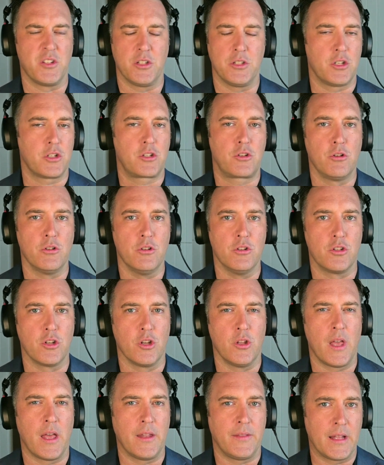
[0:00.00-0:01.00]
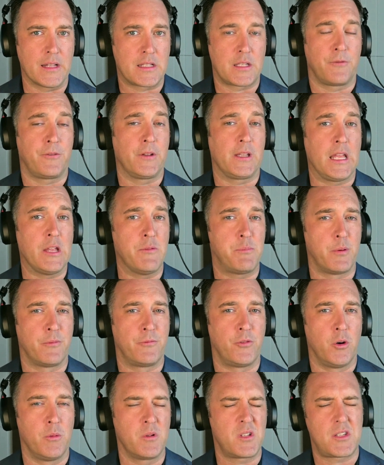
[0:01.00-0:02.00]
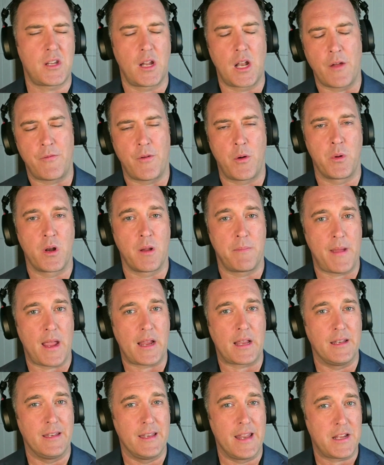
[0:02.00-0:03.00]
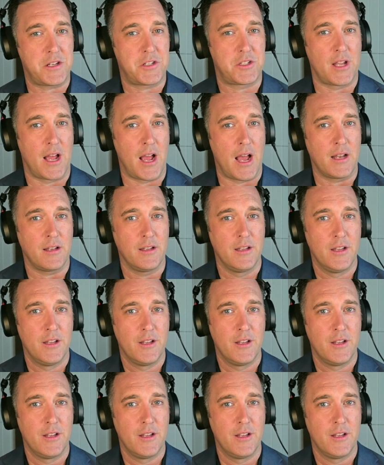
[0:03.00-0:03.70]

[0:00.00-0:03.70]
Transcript: You just couldn't do that. That's a forgive performance. Don't know if I want to back it next start.